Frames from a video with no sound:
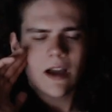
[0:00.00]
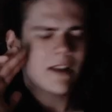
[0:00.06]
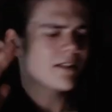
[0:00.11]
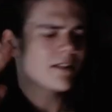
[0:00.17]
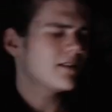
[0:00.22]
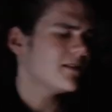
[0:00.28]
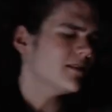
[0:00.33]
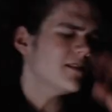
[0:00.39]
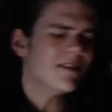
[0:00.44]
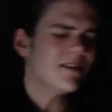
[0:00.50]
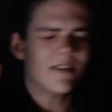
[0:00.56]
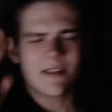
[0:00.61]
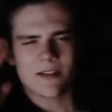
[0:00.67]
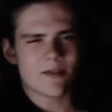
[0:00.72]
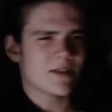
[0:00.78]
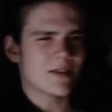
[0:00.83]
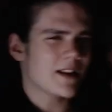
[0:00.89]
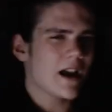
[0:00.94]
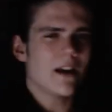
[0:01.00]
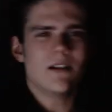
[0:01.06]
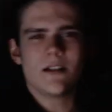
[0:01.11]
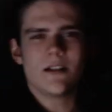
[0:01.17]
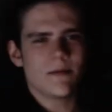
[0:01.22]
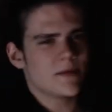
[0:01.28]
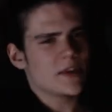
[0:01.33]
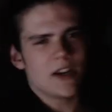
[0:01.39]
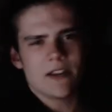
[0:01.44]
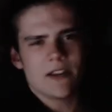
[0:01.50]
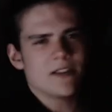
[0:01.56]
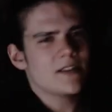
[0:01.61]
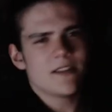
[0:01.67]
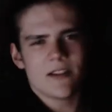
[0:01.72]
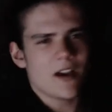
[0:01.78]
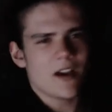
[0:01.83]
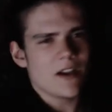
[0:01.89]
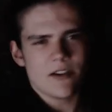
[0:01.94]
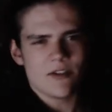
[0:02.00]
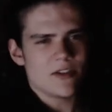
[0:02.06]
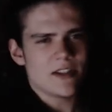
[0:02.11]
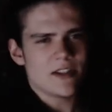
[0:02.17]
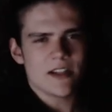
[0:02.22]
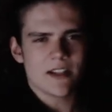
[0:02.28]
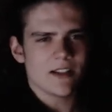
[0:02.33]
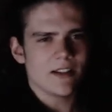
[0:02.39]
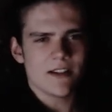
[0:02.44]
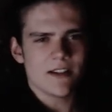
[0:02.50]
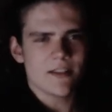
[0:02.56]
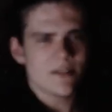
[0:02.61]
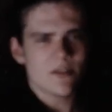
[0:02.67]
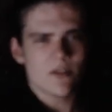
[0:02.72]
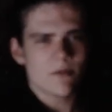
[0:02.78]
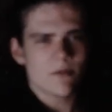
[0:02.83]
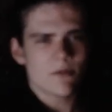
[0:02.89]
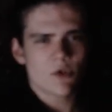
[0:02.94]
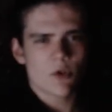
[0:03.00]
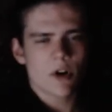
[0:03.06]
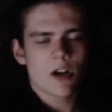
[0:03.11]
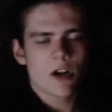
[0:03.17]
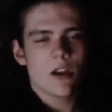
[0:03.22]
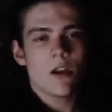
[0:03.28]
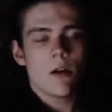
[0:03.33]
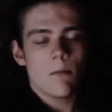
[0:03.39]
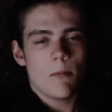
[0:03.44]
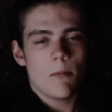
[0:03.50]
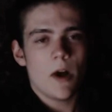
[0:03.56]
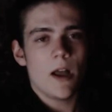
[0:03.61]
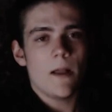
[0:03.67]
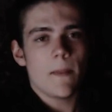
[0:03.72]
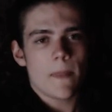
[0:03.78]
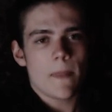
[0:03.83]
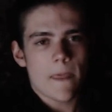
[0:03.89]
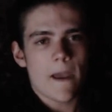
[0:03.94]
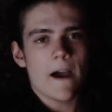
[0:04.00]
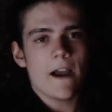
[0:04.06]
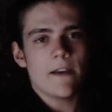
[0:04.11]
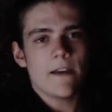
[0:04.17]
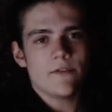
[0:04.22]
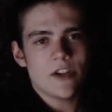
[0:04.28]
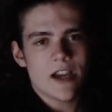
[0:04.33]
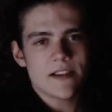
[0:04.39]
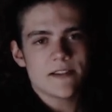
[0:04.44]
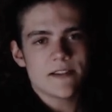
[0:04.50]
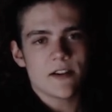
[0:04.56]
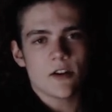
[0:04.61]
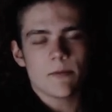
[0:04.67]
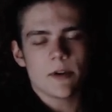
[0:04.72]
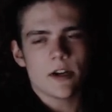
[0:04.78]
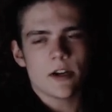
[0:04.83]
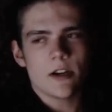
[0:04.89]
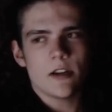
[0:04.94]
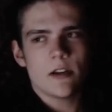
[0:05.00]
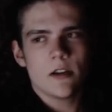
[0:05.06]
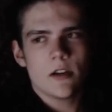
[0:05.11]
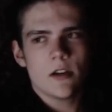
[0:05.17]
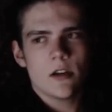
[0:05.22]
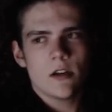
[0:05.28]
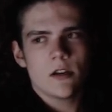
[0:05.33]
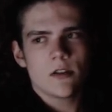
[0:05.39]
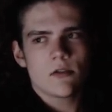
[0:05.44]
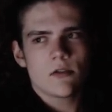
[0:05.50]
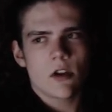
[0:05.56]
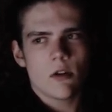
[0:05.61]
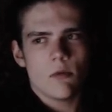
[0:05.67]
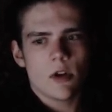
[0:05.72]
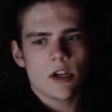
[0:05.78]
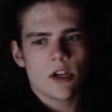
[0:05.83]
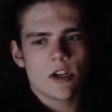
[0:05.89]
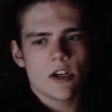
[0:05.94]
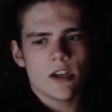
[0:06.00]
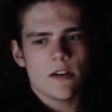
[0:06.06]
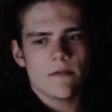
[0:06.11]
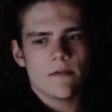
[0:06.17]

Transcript: this is so scattered. I'm sorry, this is not interesting to listen to, I'm sure. But yeah, I have jazz zero period. So I wonder if